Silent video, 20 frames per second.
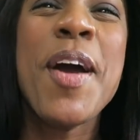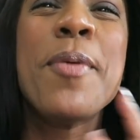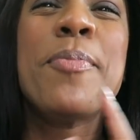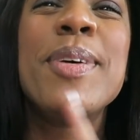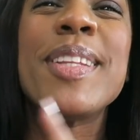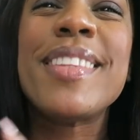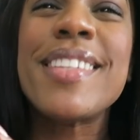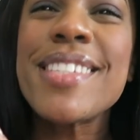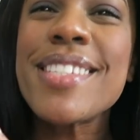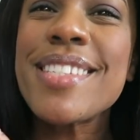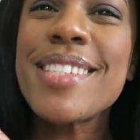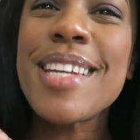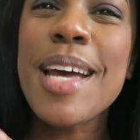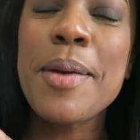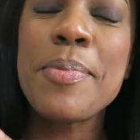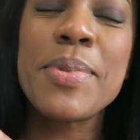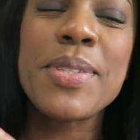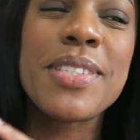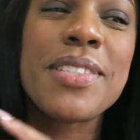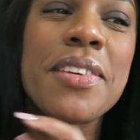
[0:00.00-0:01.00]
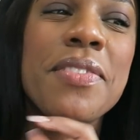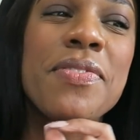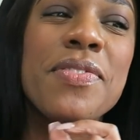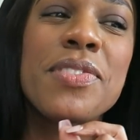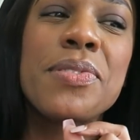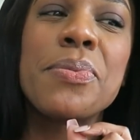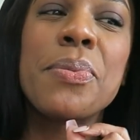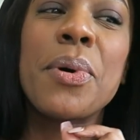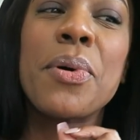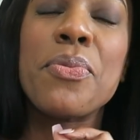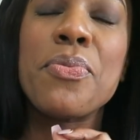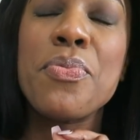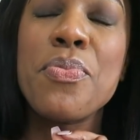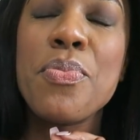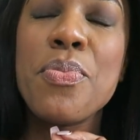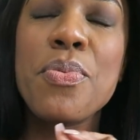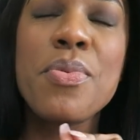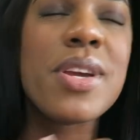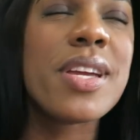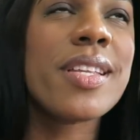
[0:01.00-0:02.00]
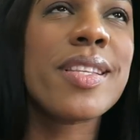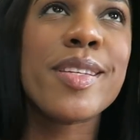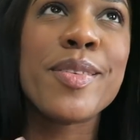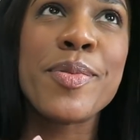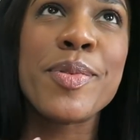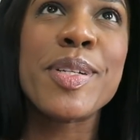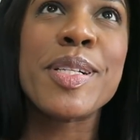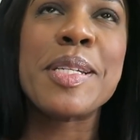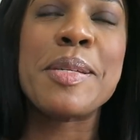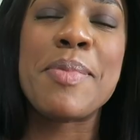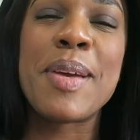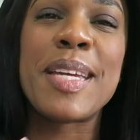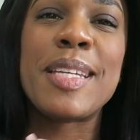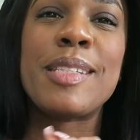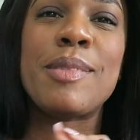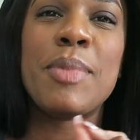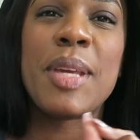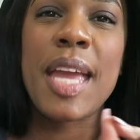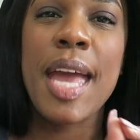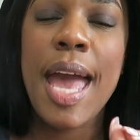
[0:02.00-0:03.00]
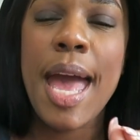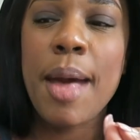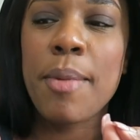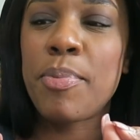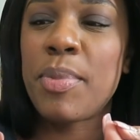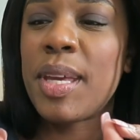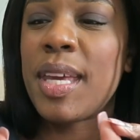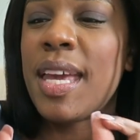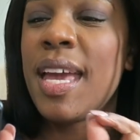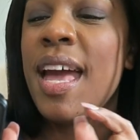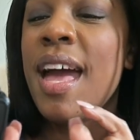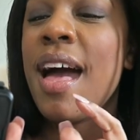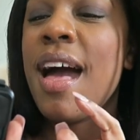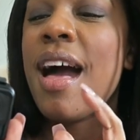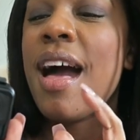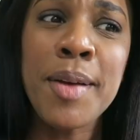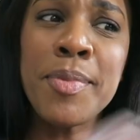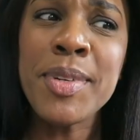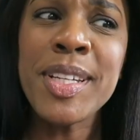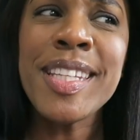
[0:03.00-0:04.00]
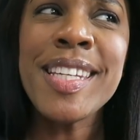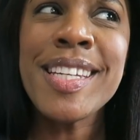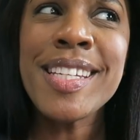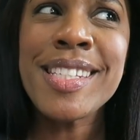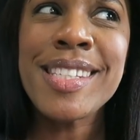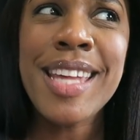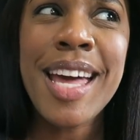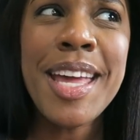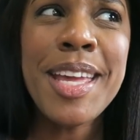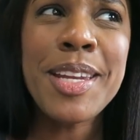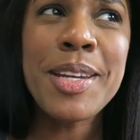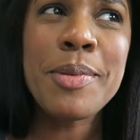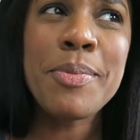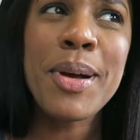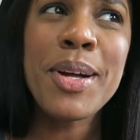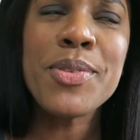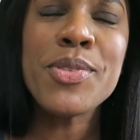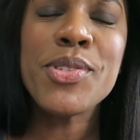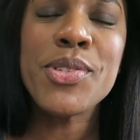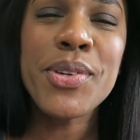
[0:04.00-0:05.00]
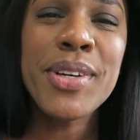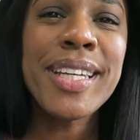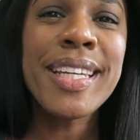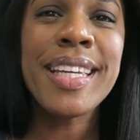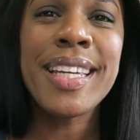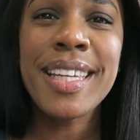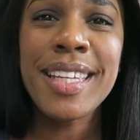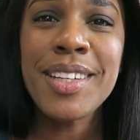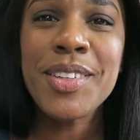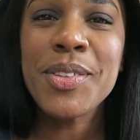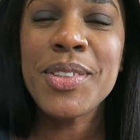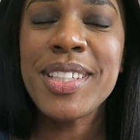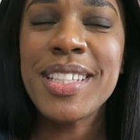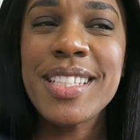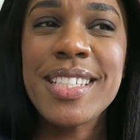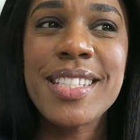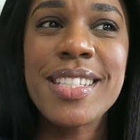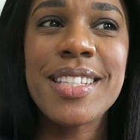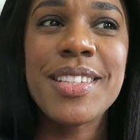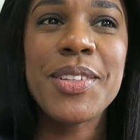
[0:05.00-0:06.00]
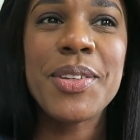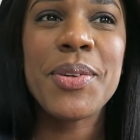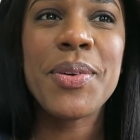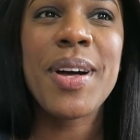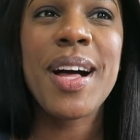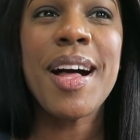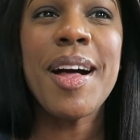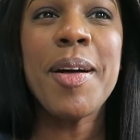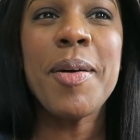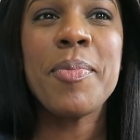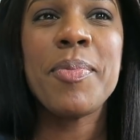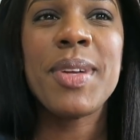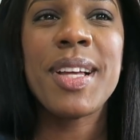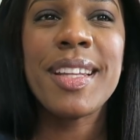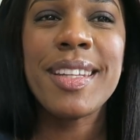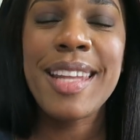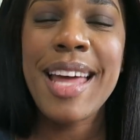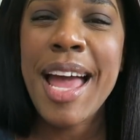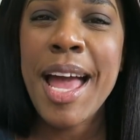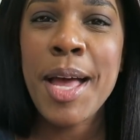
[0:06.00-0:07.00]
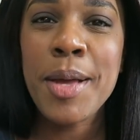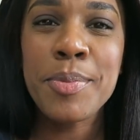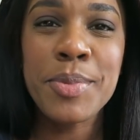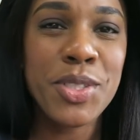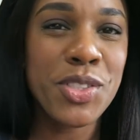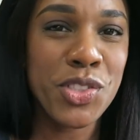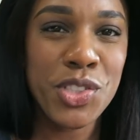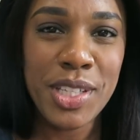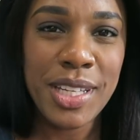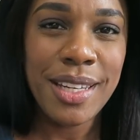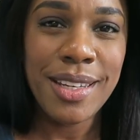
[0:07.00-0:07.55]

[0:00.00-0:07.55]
but this type of stuff is what really really makes me happy i'm really excited about joining in on this little um, collab she